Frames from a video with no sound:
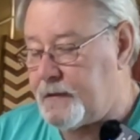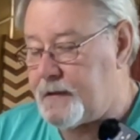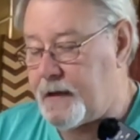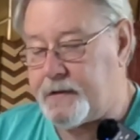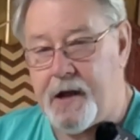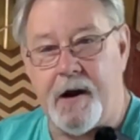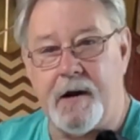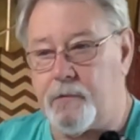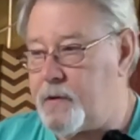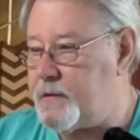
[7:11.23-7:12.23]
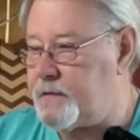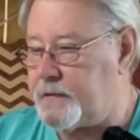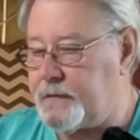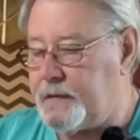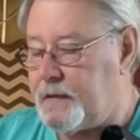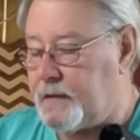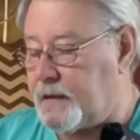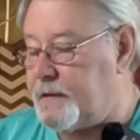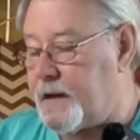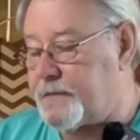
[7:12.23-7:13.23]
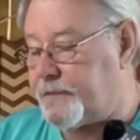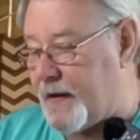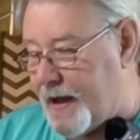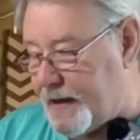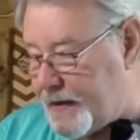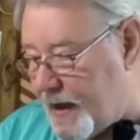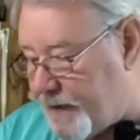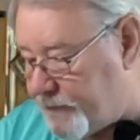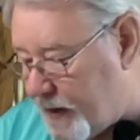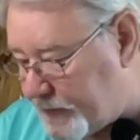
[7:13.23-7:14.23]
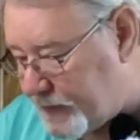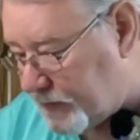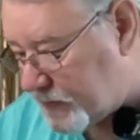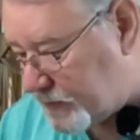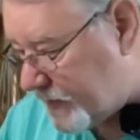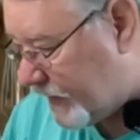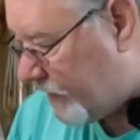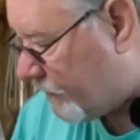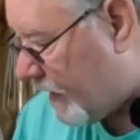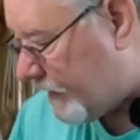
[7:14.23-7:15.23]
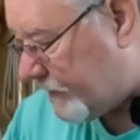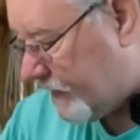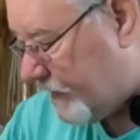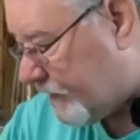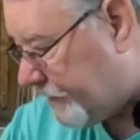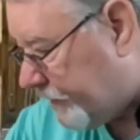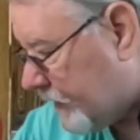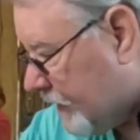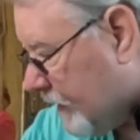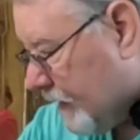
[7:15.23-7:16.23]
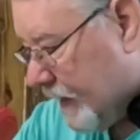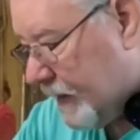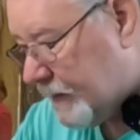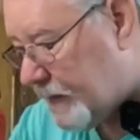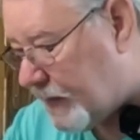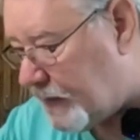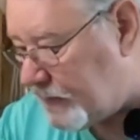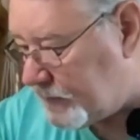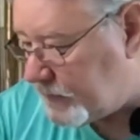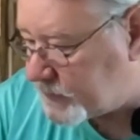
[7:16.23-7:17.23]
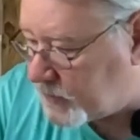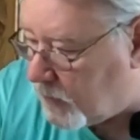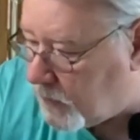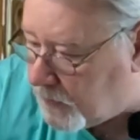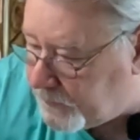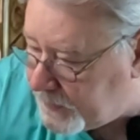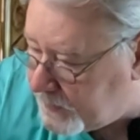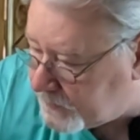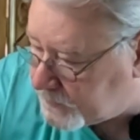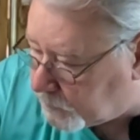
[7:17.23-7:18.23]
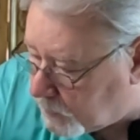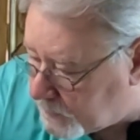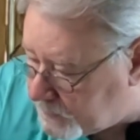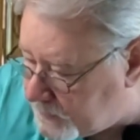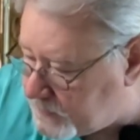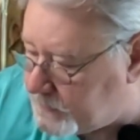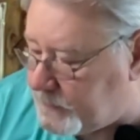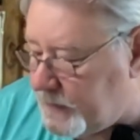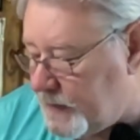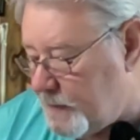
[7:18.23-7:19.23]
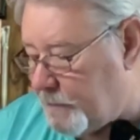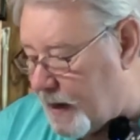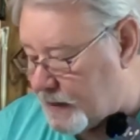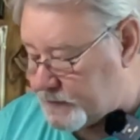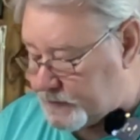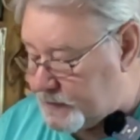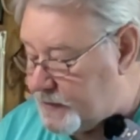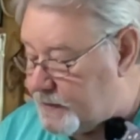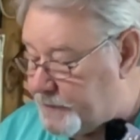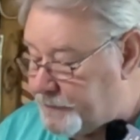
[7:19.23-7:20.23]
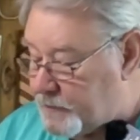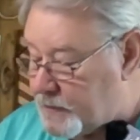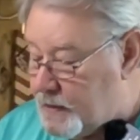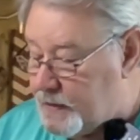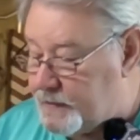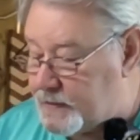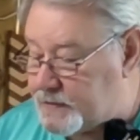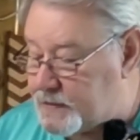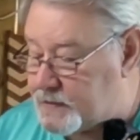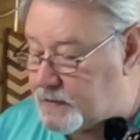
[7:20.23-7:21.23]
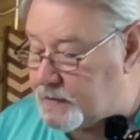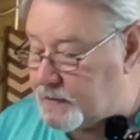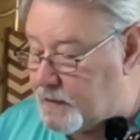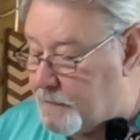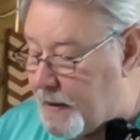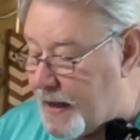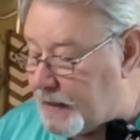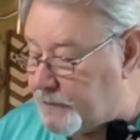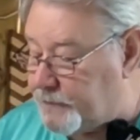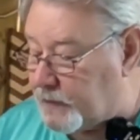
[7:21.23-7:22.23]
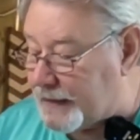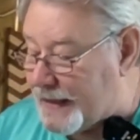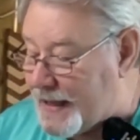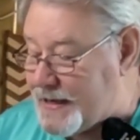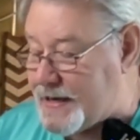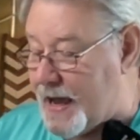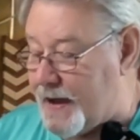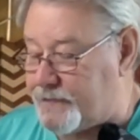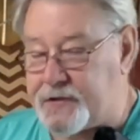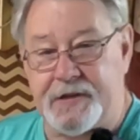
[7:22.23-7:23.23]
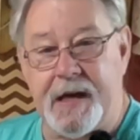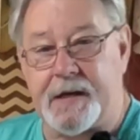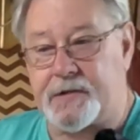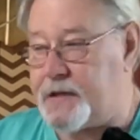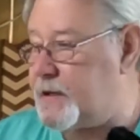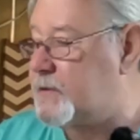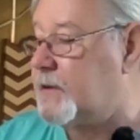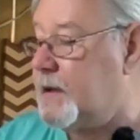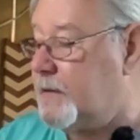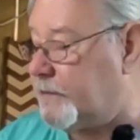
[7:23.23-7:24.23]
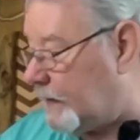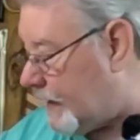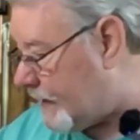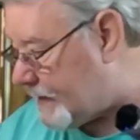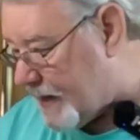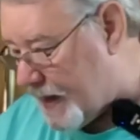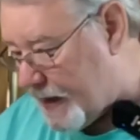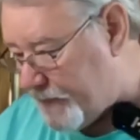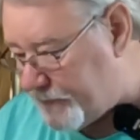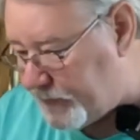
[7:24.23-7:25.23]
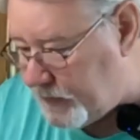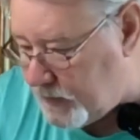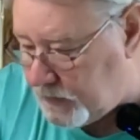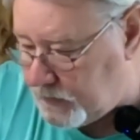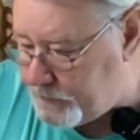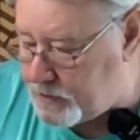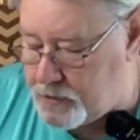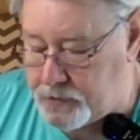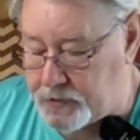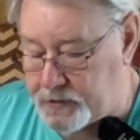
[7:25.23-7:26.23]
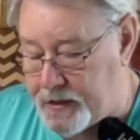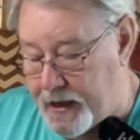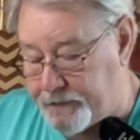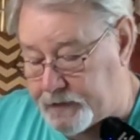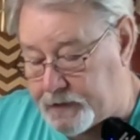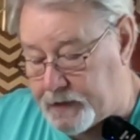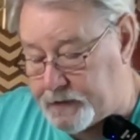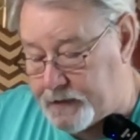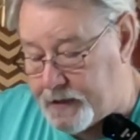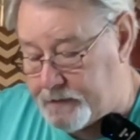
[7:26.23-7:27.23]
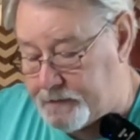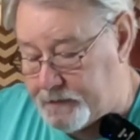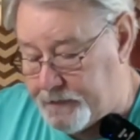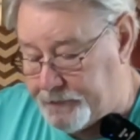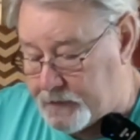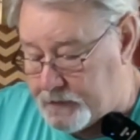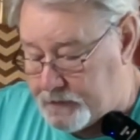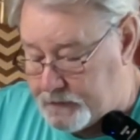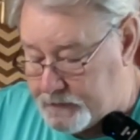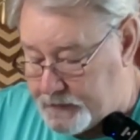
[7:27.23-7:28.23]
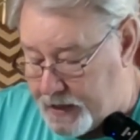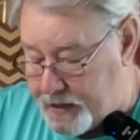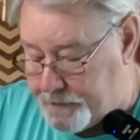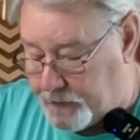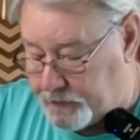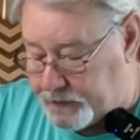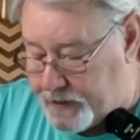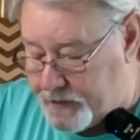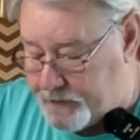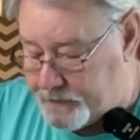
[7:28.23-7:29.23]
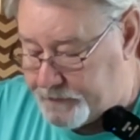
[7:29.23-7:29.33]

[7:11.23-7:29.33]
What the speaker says: and carry it with you. Another fine knife right there. Let's set it right there. And let's go over here to one of these boxes here. This is a Milo fillet knife, 6-inch fillet knife. Let me use this knife to cut that tape on there.